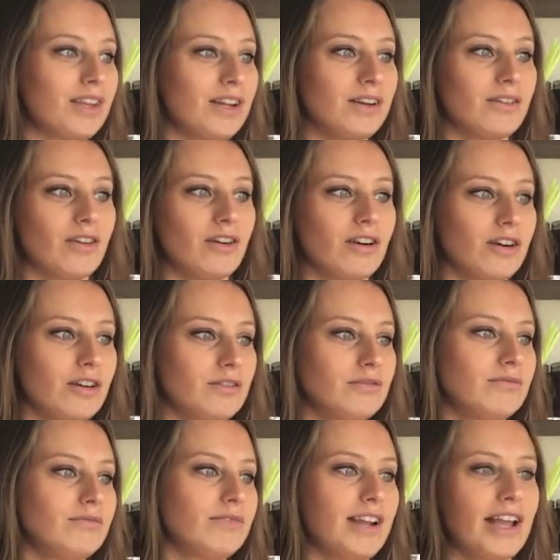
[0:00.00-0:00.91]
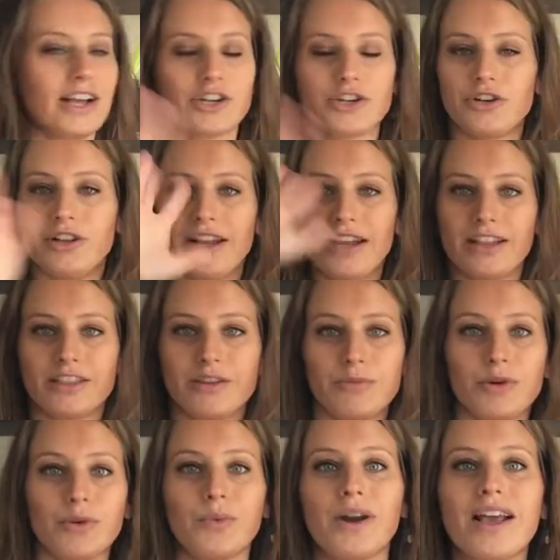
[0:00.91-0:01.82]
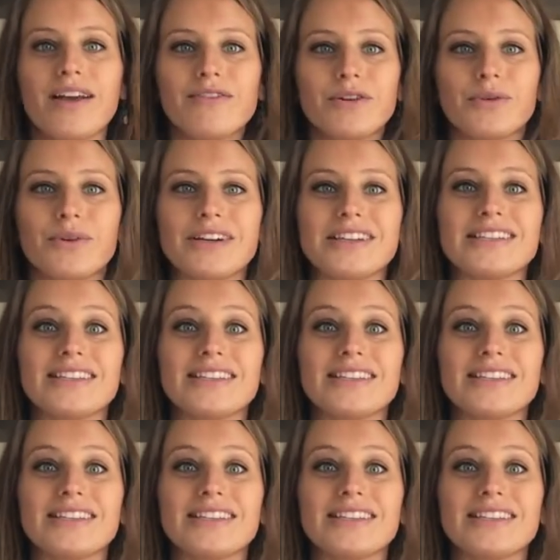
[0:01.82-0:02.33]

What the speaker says: our national anthem or whatever where it